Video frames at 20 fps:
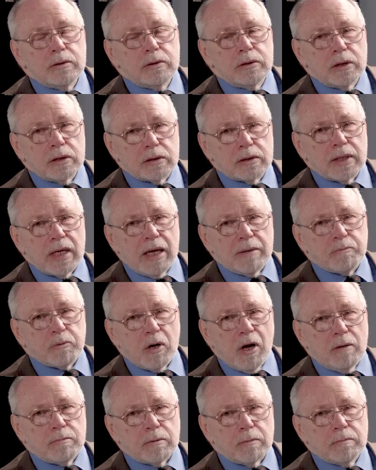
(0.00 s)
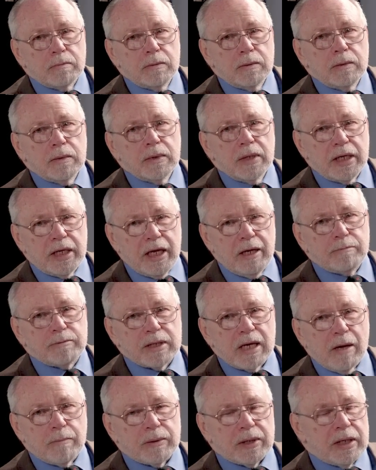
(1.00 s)
Just that problem. It keeps
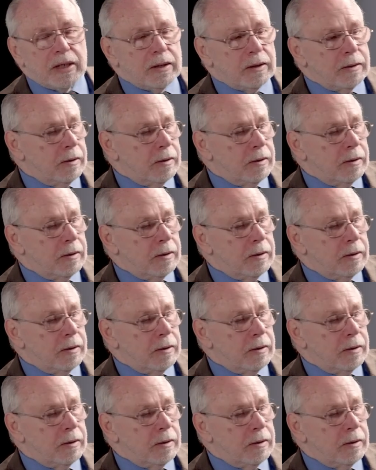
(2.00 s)
happening.